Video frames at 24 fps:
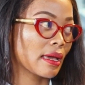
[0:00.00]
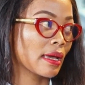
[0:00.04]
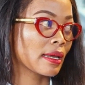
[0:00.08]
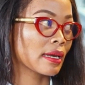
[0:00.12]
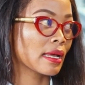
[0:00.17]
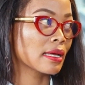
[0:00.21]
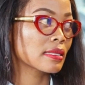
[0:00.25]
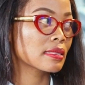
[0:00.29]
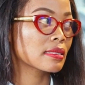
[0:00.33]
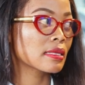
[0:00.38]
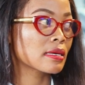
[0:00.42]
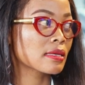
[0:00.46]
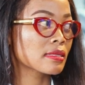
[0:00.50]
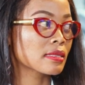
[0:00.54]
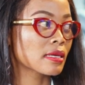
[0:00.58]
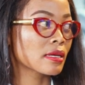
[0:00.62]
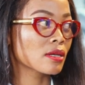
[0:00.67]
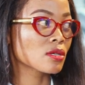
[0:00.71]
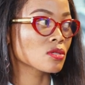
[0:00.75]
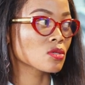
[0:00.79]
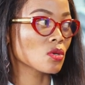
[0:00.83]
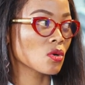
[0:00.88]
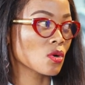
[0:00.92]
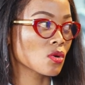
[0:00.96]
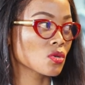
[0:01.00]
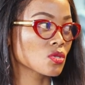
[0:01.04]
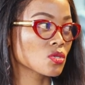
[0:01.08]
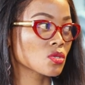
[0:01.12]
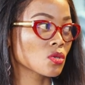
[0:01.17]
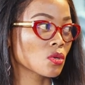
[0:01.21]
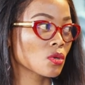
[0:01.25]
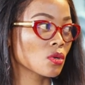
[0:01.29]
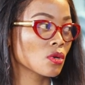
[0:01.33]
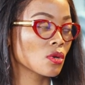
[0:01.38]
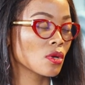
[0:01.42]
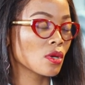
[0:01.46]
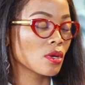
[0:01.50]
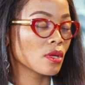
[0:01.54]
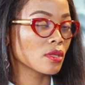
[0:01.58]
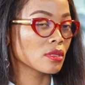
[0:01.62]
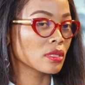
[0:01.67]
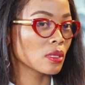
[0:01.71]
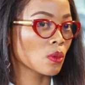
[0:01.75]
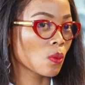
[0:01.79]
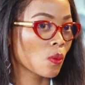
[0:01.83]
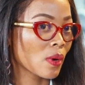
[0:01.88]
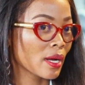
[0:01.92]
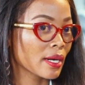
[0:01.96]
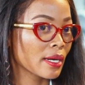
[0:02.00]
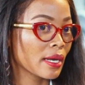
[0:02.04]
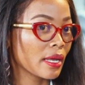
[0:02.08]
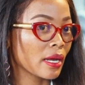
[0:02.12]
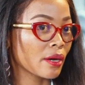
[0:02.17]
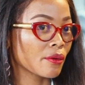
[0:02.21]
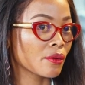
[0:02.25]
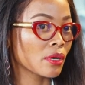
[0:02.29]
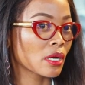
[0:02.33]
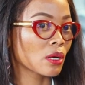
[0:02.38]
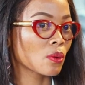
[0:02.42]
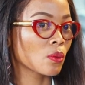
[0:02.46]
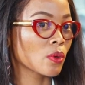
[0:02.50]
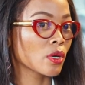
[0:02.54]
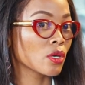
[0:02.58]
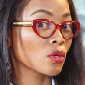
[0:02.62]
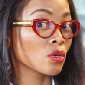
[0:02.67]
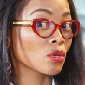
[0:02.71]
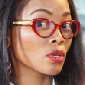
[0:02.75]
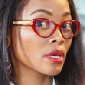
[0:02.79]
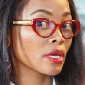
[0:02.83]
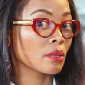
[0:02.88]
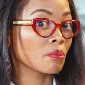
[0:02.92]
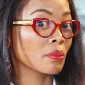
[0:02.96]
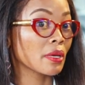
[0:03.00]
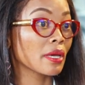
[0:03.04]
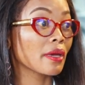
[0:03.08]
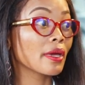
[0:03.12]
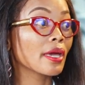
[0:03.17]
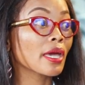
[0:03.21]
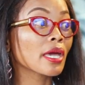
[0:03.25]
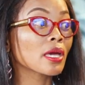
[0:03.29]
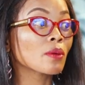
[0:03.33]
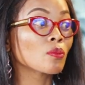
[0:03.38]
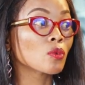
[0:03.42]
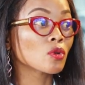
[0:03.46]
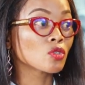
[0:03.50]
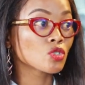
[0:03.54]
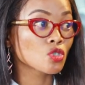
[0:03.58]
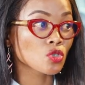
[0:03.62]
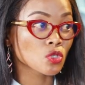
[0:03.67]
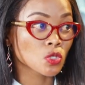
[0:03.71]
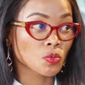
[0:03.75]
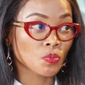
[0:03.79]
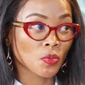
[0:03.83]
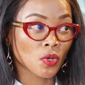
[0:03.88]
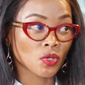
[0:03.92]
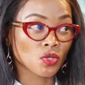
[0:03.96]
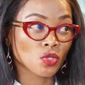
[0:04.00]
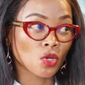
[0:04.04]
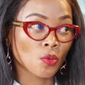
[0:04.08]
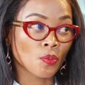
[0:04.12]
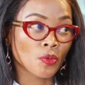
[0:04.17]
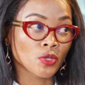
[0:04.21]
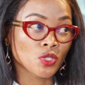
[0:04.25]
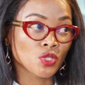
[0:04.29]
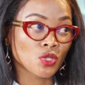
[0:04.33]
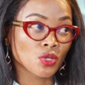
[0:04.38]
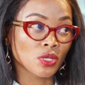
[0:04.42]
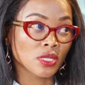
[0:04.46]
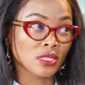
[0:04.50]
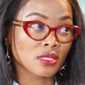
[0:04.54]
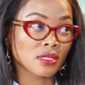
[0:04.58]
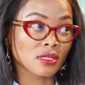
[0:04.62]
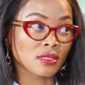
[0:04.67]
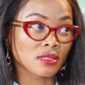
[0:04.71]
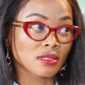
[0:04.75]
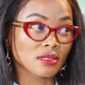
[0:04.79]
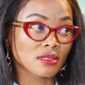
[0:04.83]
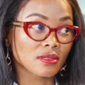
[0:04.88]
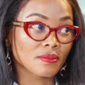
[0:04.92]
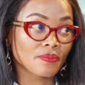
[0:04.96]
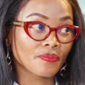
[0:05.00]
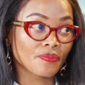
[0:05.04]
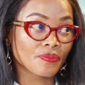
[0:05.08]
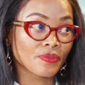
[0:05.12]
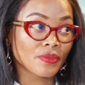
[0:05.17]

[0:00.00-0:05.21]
And I think that is also the one area where you can be able to spot opportunities,